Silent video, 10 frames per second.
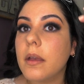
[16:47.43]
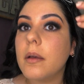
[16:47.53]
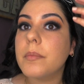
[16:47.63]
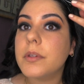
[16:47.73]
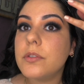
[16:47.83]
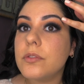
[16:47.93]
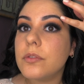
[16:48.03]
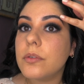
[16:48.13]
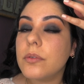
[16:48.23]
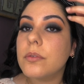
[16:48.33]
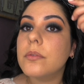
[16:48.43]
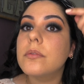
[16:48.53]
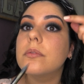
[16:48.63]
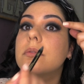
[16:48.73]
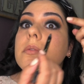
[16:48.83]
I'm gonna do
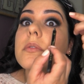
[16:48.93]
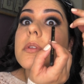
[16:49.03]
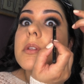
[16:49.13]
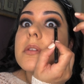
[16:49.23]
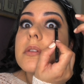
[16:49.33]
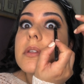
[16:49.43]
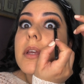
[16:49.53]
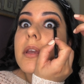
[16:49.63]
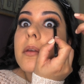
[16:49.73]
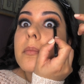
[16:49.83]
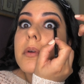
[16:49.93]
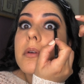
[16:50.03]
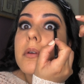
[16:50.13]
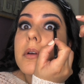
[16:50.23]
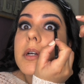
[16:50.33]
the same
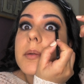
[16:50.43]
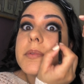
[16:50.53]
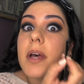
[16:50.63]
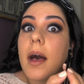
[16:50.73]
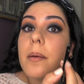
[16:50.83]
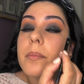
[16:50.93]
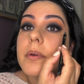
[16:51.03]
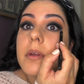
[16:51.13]
up top.